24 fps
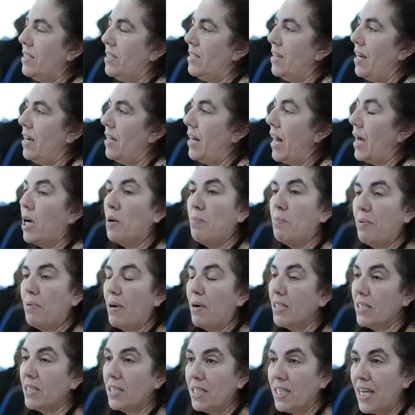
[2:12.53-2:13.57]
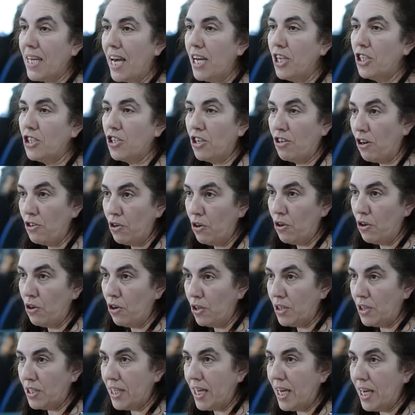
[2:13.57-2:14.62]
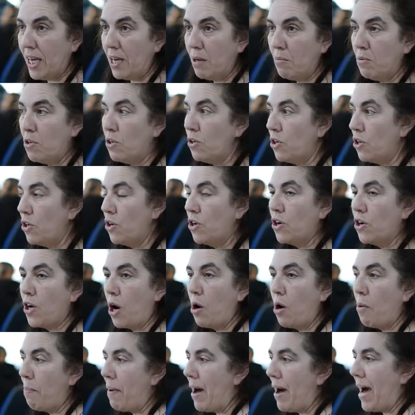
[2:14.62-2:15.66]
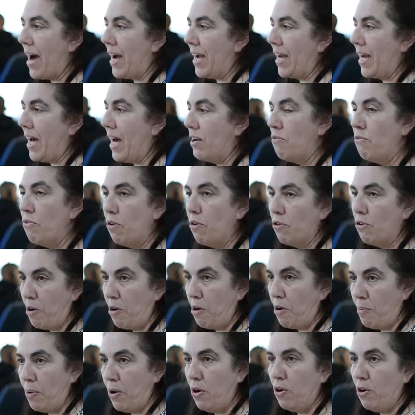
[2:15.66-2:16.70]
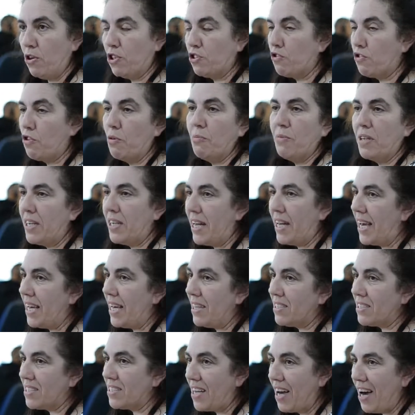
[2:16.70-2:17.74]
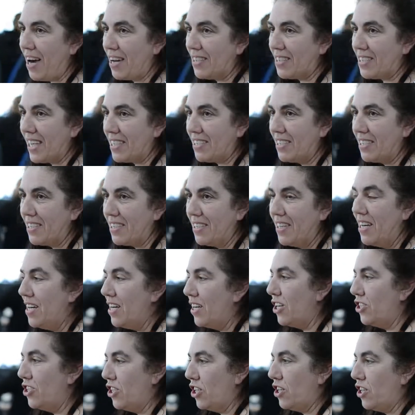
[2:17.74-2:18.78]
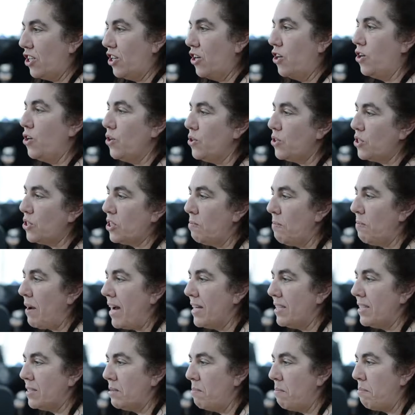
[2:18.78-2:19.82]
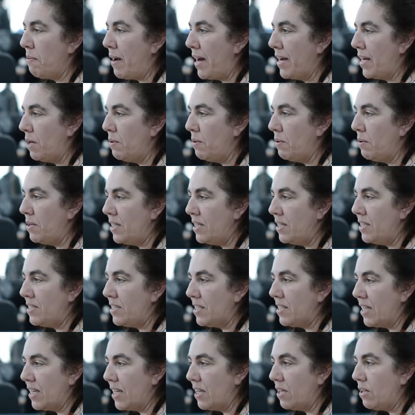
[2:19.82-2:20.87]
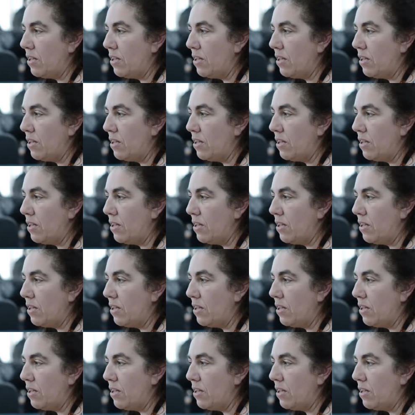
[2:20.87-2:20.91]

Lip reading: like a presentation on your team, you can go back and run reports from the day it started, because you can customise them by going into the little